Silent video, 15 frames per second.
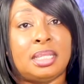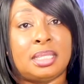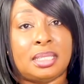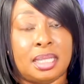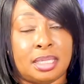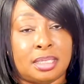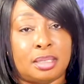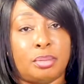
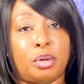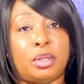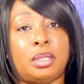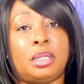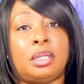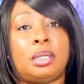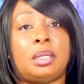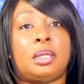
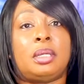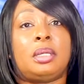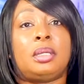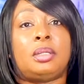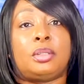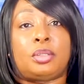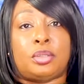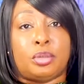testimony
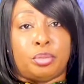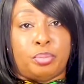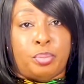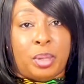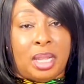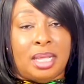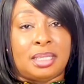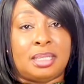to
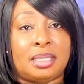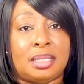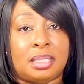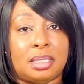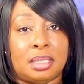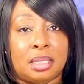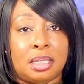bless